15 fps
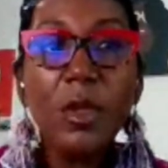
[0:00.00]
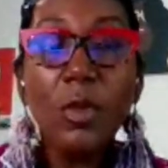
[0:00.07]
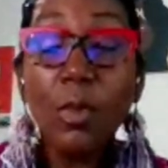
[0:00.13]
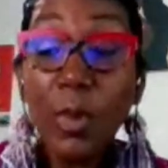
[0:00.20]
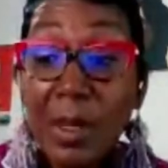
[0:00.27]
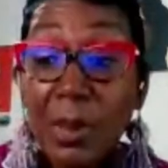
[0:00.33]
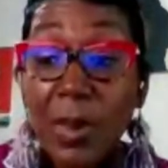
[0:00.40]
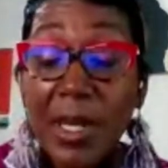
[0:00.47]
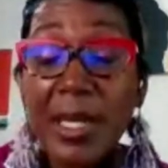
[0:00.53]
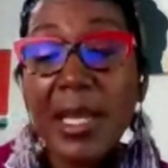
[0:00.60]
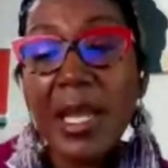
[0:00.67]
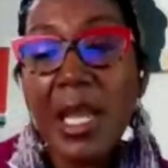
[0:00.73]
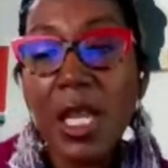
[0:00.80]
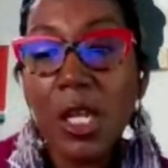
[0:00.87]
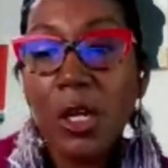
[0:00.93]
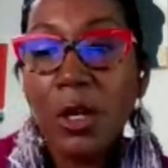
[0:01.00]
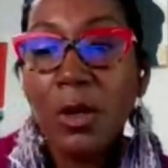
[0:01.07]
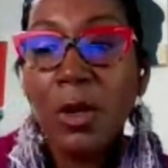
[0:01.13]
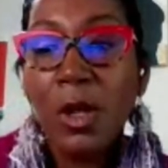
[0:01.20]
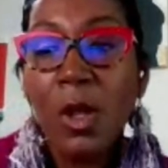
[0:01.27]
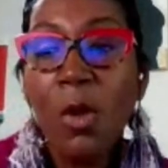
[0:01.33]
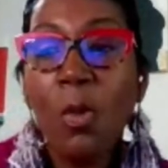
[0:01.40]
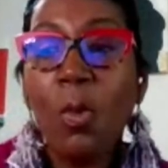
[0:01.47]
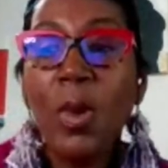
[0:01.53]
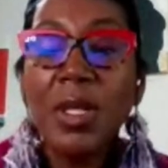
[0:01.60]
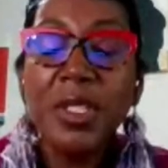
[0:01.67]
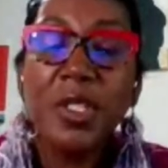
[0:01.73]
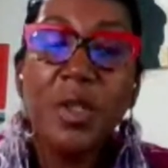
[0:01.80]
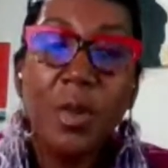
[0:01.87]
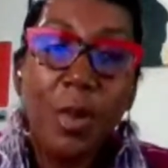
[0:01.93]
we want to hear
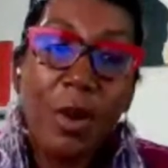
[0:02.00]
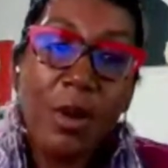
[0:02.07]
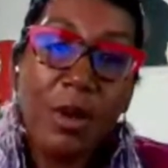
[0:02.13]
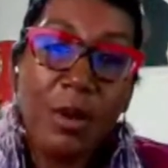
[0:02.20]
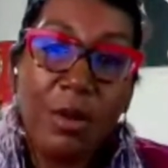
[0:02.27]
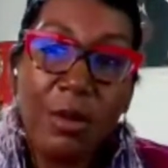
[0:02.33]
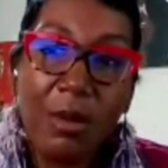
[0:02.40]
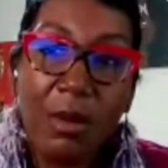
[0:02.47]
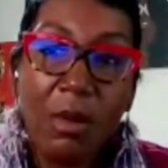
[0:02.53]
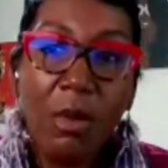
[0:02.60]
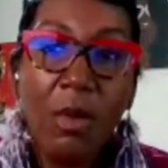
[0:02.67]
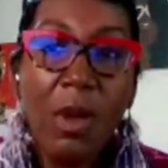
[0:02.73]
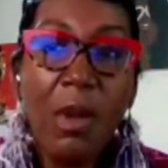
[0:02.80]
what you're working on,